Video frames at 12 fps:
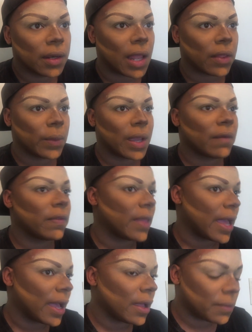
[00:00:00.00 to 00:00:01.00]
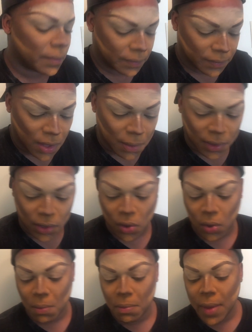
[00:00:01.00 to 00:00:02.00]
Now that we have that, I'm gonna
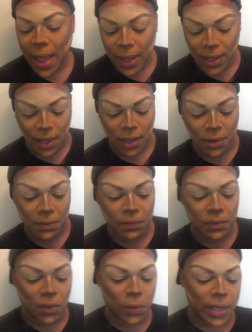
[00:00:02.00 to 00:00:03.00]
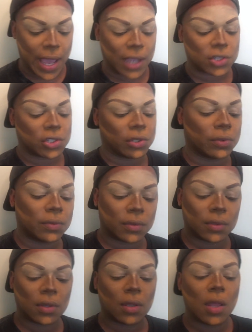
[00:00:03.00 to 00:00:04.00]
go back in with cashew.
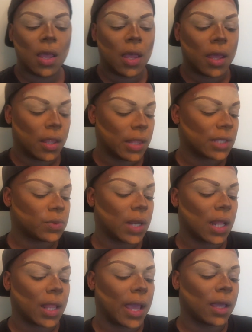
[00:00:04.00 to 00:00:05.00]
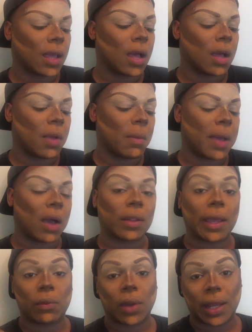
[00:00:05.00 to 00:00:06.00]
That's what I like
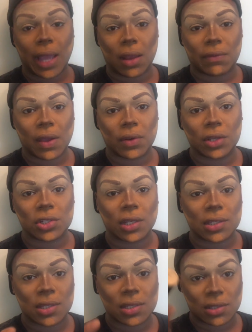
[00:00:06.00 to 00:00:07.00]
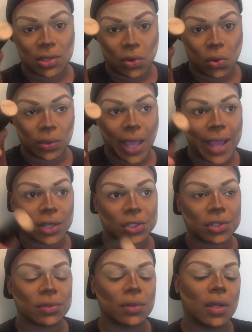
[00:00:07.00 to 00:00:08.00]
about like running out of foundation because this is an old
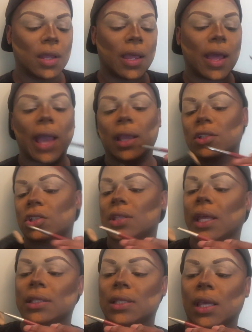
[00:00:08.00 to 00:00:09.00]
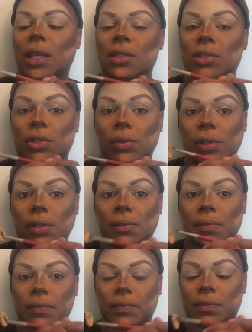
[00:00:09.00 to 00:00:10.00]
cashew. I can just like dig into it
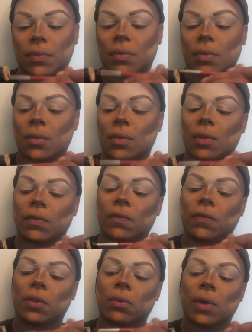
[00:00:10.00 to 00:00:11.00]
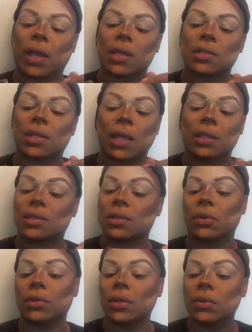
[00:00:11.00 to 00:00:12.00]
for the rest and
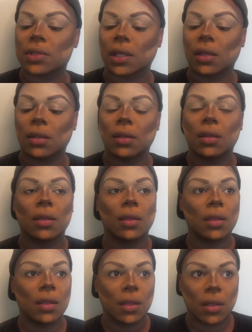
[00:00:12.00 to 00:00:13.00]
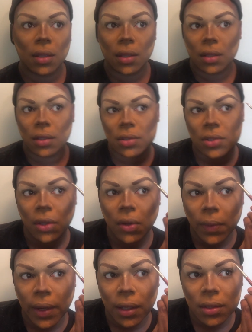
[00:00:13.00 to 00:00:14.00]
still use it to
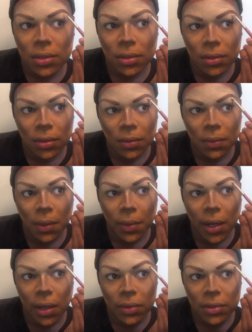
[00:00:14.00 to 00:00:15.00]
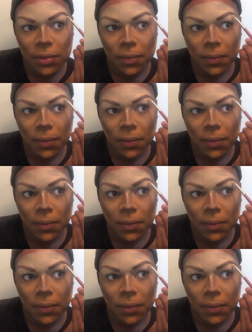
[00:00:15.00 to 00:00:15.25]
correct my brows.